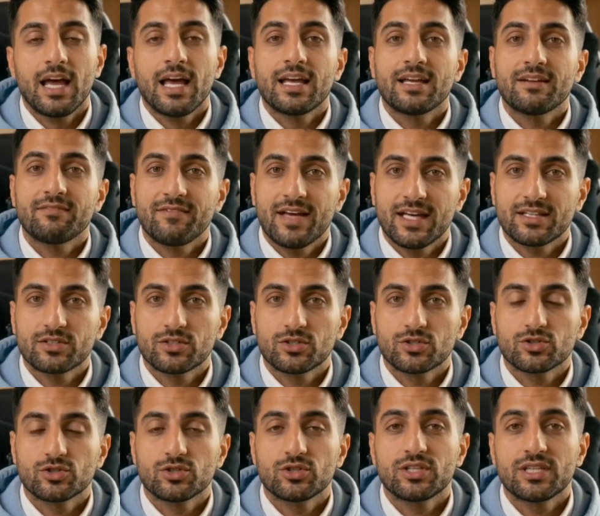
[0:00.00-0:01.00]
An investor
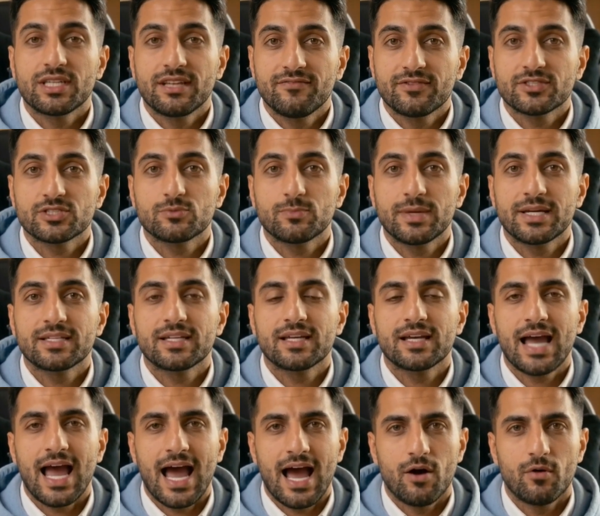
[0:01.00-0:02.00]
should never spend
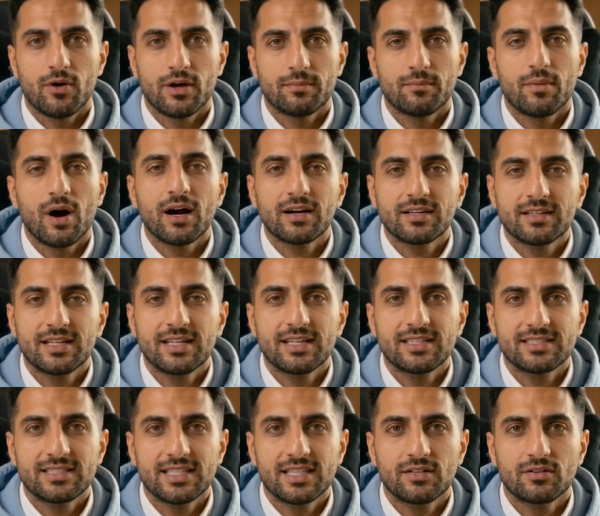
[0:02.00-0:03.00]
an hour modeling
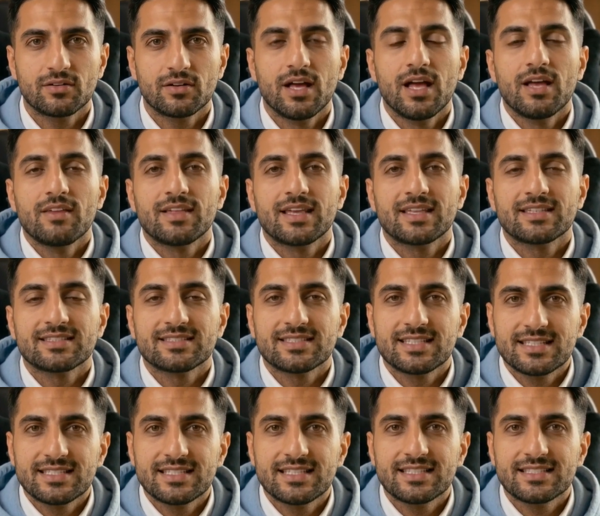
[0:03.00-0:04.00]
a deal that a
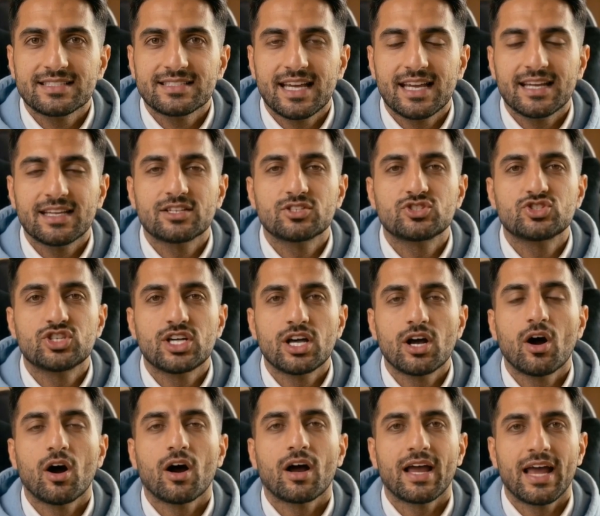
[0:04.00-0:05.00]
60-second
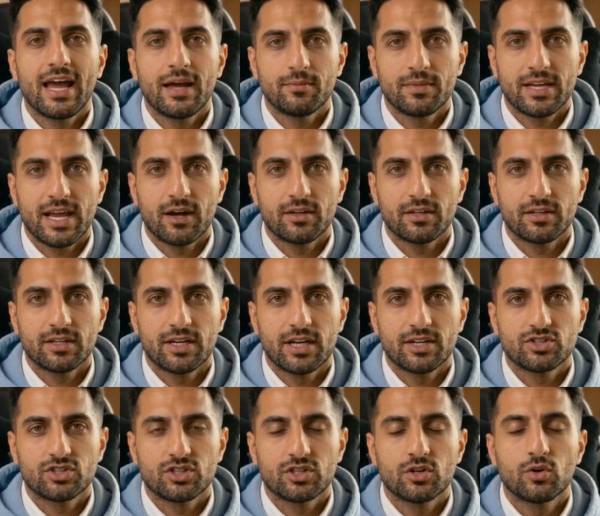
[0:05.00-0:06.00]
GRM
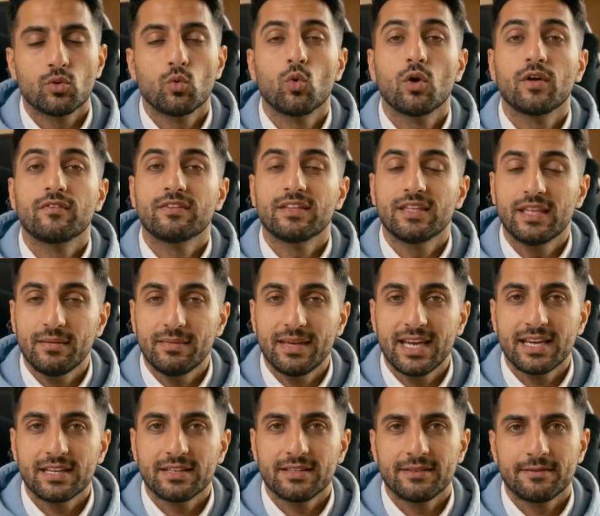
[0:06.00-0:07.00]
calculation would have
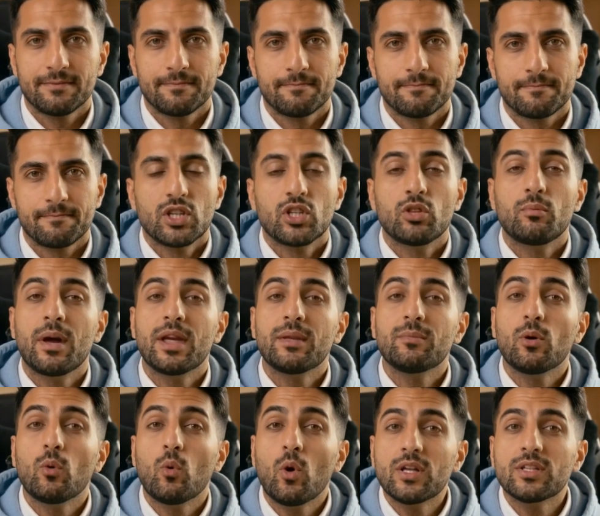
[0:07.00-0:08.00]
eliminated. You might
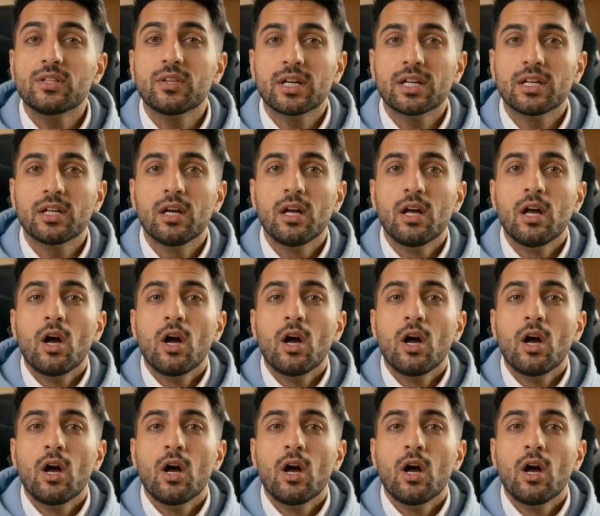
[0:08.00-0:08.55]
be wondering,